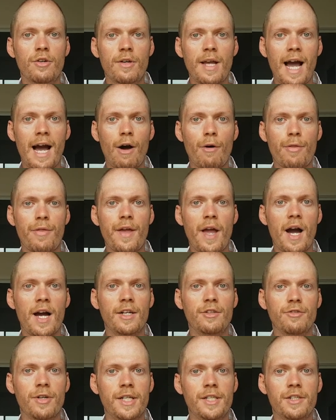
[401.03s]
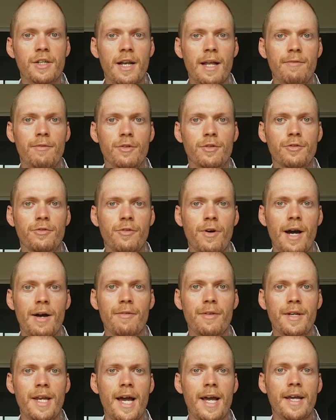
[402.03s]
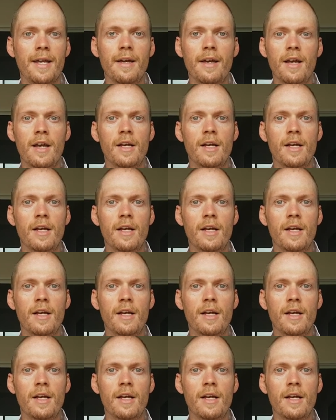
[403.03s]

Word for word: healthy hydration levels throughout the day.